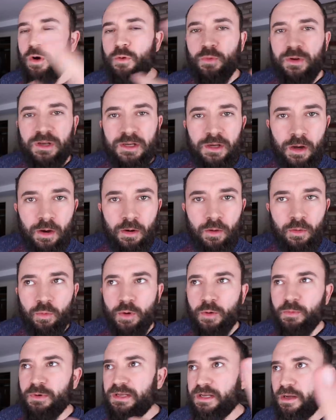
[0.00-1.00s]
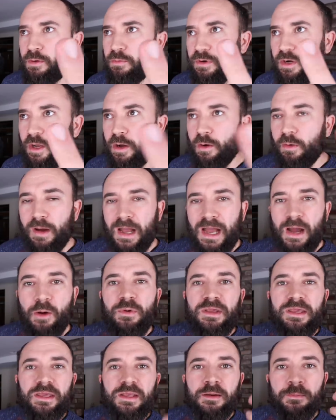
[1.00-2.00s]
what we know, what we don't know, how
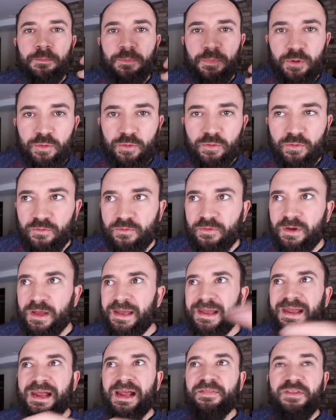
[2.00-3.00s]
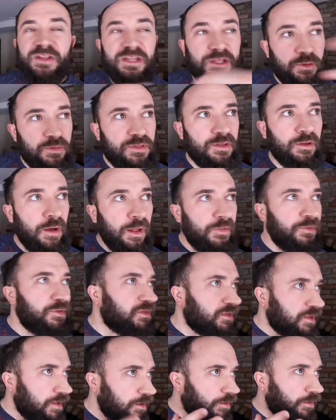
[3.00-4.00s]
we can improve, and then using all the
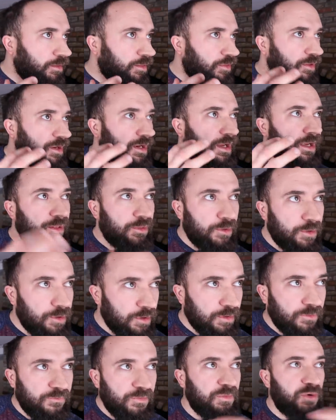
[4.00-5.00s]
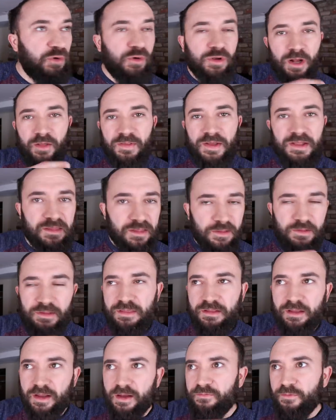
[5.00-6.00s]
skills that I learned from doing all that silly
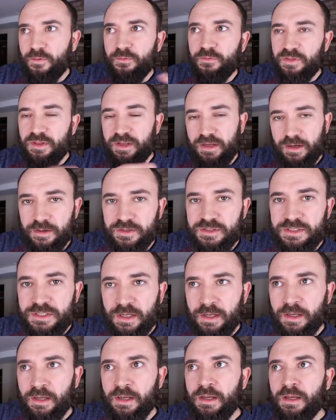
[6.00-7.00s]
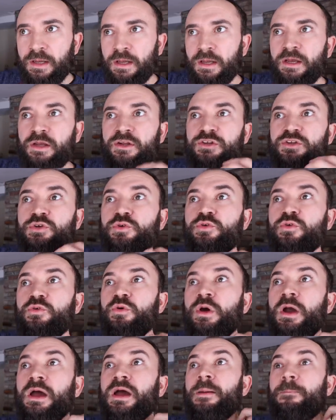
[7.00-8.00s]
stuff over the years
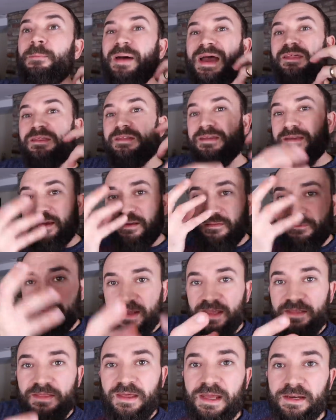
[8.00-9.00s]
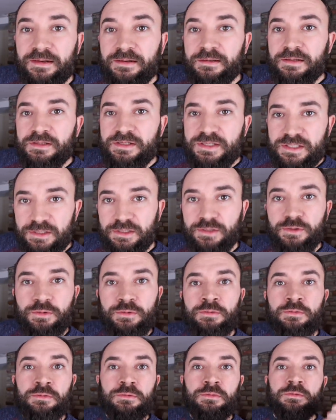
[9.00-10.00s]
to best convey that to
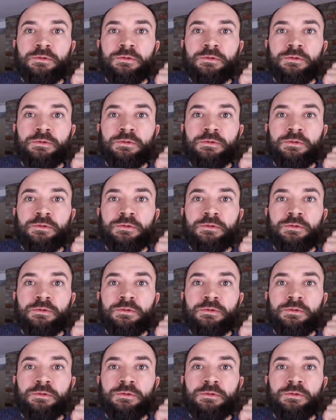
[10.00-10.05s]
you.